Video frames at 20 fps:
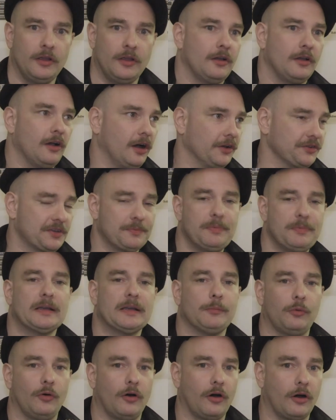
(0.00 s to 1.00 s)

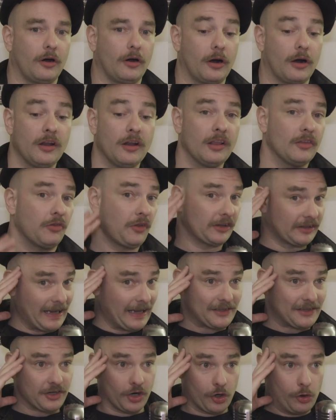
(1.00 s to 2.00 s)
unspeakable horror. Like
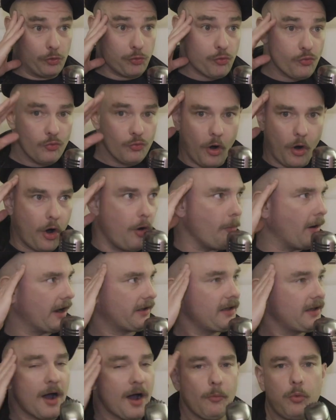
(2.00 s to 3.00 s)
that's a oh my
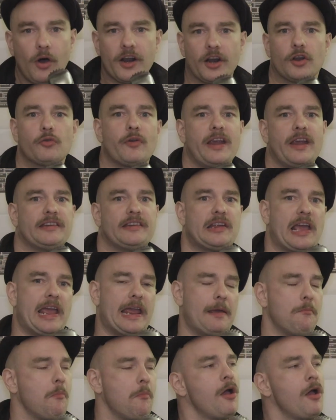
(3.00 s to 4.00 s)
god, what a great game!